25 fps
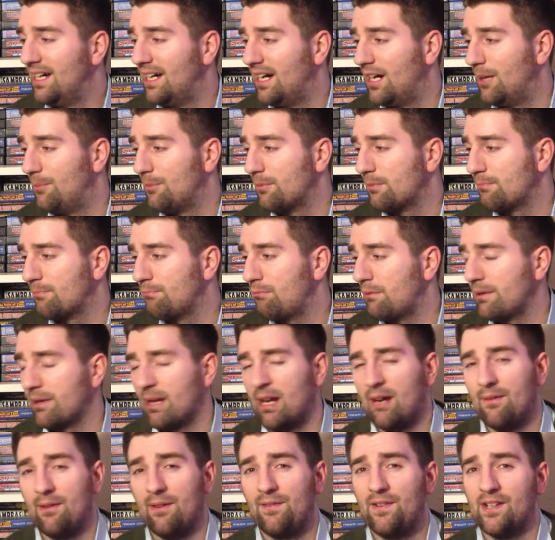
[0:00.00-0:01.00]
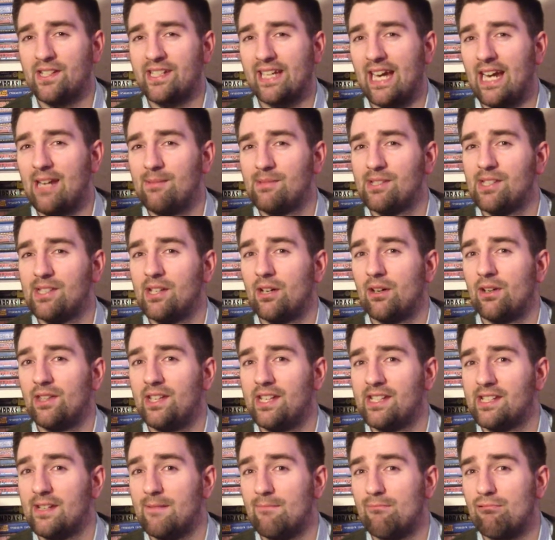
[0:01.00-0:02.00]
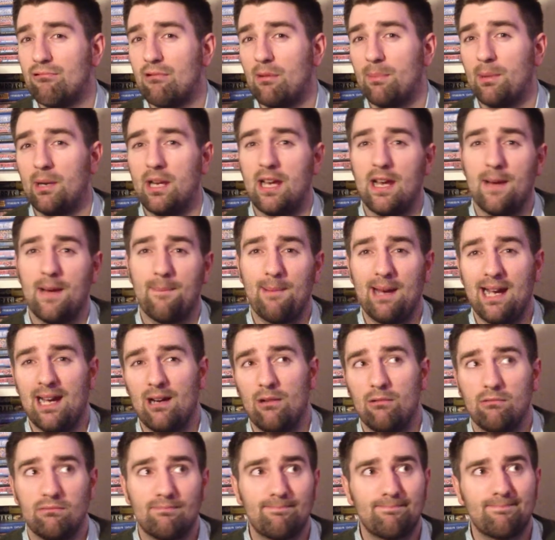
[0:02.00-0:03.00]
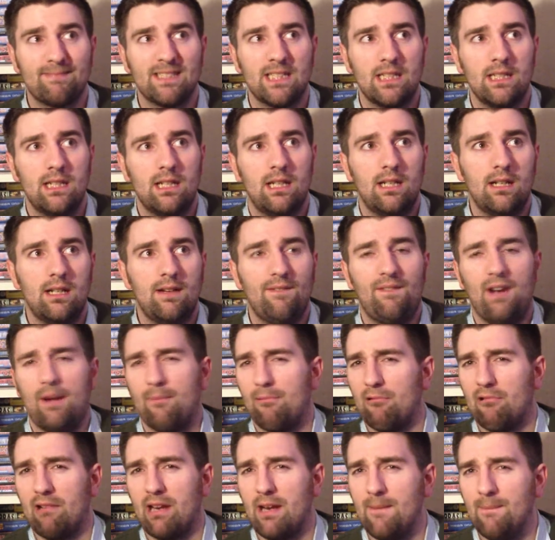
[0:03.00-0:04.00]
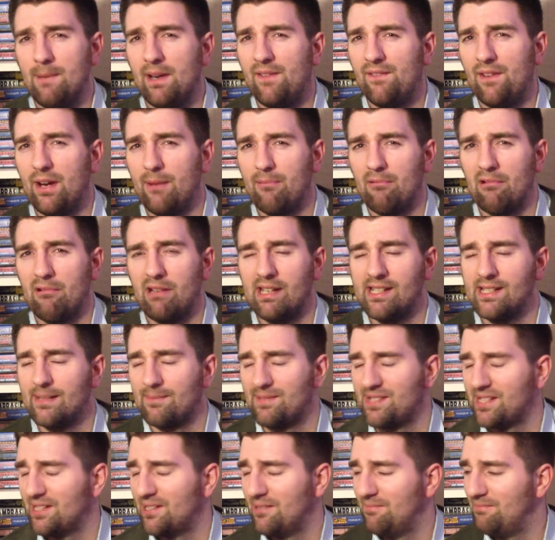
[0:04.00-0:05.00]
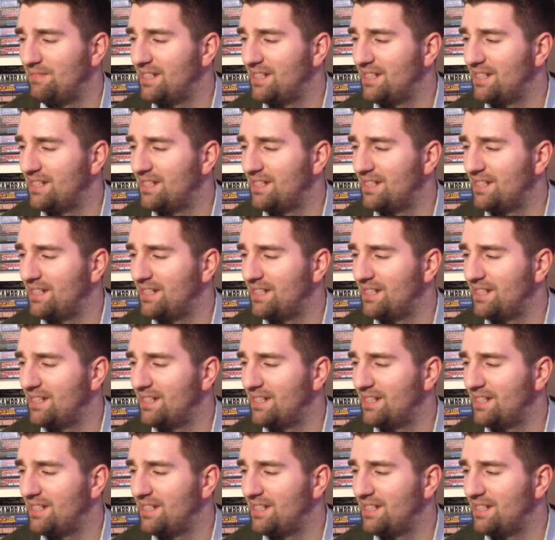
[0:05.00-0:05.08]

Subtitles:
We're probably going to have our first games night on this in probably about February, mid-February sometime.